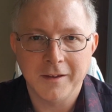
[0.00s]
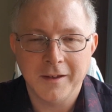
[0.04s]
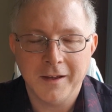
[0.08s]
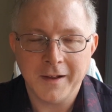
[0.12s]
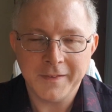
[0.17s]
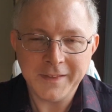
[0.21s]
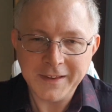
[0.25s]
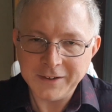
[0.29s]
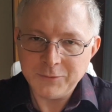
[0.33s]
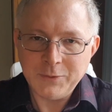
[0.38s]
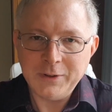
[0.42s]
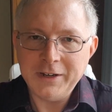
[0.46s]
And
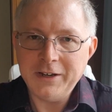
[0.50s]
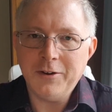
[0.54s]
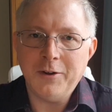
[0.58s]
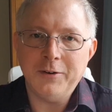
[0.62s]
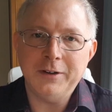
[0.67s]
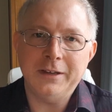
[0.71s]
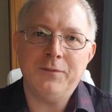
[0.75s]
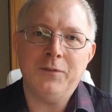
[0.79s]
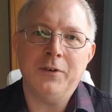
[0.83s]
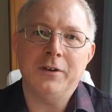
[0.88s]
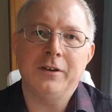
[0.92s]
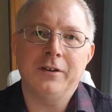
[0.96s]
that's really no
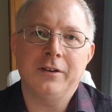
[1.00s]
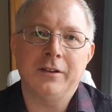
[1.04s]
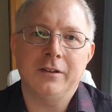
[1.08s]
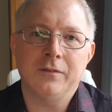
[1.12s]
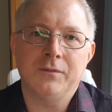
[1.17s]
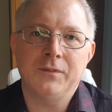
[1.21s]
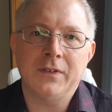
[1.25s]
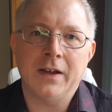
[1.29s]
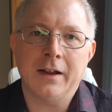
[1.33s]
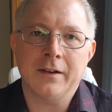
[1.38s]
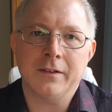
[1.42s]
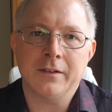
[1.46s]
different to the
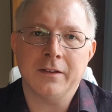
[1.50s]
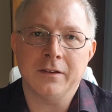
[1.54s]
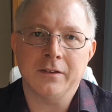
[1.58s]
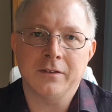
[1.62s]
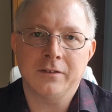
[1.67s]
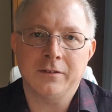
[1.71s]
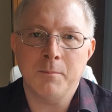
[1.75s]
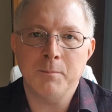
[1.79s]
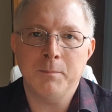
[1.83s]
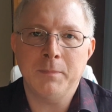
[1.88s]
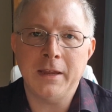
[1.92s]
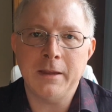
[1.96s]
fact that
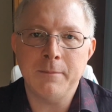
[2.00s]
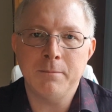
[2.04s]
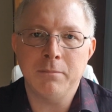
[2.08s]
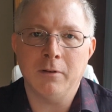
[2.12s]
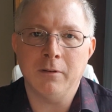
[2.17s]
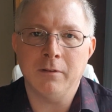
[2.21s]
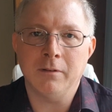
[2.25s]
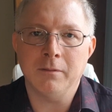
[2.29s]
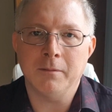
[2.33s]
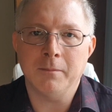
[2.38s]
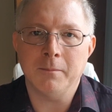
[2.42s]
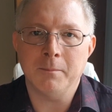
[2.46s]
some
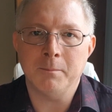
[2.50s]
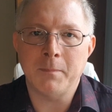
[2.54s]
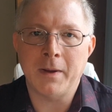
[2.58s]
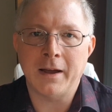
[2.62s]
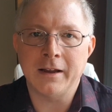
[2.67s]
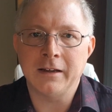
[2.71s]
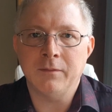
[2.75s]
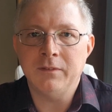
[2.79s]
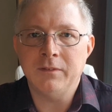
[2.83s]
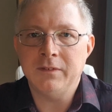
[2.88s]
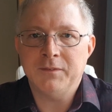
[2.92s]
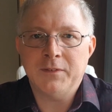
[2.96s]
people
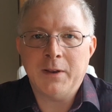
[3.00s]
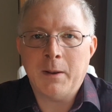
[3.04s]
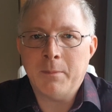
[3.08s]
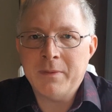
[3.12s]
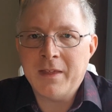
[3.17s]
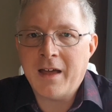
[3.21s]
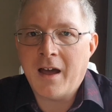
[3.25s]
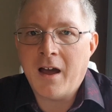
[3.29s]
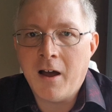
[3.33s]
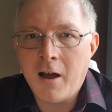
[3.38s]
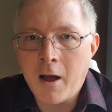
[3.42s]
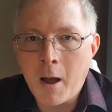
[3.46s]
might have developed
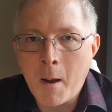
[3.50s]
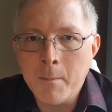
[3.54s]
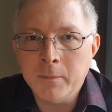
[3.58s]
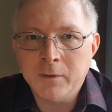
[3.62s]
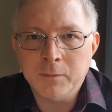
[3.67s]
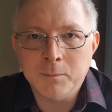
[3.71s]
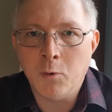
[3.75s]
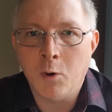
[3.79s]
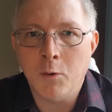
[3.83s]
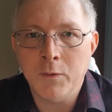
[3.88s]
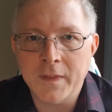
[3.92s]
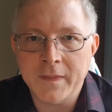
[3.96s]
their arms
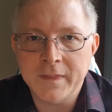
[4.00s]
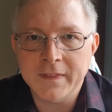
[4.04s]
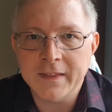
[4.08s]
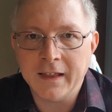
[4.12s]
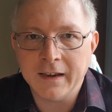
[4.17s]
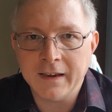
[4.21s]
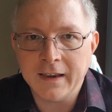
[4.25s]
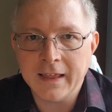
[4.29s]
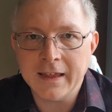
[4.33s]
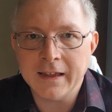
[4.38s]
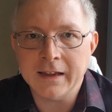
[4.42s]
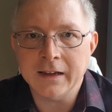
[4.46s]
more than their
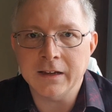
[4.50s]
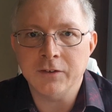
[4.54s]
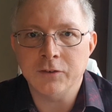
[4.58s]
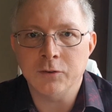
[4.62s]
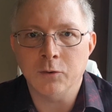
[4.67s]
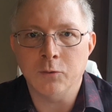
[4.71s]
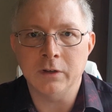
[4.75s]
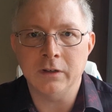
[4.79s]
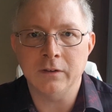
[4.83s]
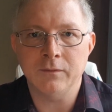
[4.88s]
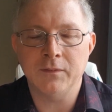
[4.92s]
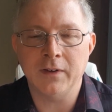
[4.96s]
legs,
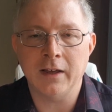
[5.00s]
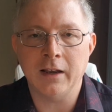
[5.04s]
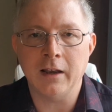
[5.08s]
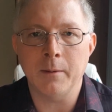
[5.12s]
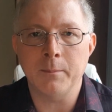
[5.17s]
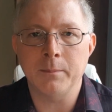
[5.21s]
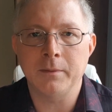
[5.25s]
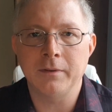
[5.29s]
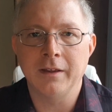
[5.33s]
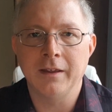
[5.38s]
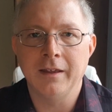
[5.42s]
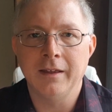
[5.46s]
or
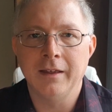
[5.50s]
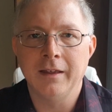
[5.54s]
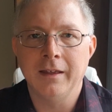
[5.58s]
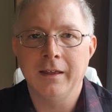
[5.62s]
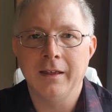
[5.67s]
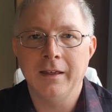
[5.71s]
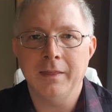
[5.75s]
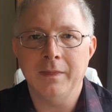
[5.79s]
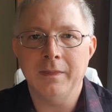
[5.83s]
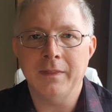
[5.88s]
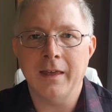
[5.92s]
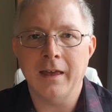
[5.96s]
developed
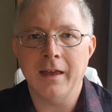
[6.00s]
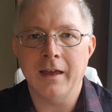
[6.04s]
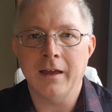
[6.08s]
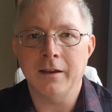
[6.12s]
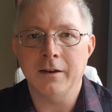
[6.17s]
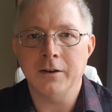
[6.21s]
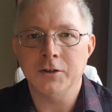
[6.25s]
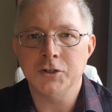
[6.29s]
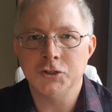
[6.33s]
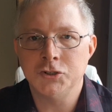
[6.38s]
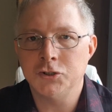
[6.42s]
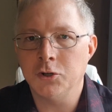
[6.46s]

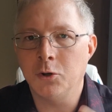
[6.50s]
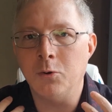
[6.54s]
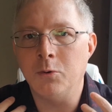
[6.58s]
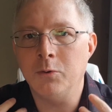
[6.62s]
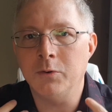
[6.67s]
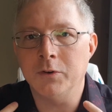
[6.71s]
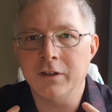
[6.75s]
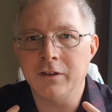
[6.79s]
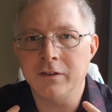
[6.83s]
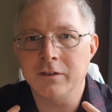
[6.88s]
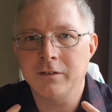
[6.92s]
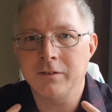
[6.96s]
their
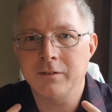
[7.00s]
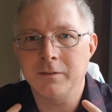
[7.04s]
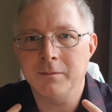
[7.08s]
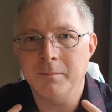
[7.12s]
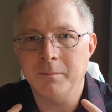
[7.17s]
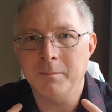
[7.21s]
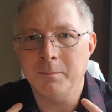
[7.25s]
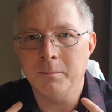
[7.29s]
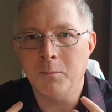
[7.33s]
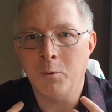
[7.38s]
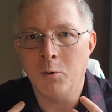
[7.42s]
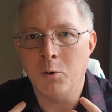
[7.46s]
shoulders
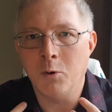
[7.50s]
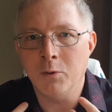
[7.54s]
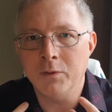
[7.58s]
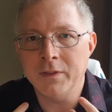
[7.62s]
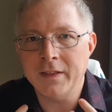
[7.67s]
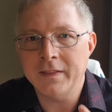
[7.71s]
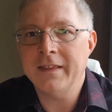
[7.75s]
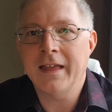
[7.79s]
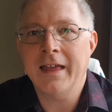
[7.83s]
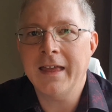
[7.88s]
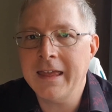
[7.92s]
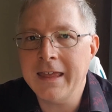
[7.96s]
more
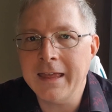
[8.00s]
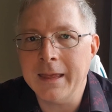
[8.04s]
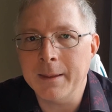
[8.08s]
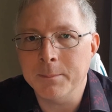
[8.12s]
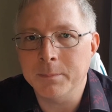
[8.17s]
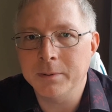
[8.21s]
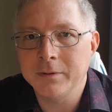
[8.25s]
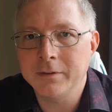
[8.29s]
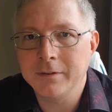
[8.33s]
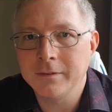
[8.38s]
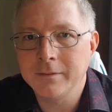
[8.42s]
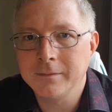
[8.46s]
than their
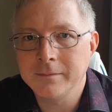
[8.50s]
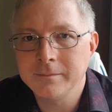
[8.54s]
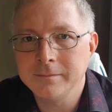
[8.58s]
hips.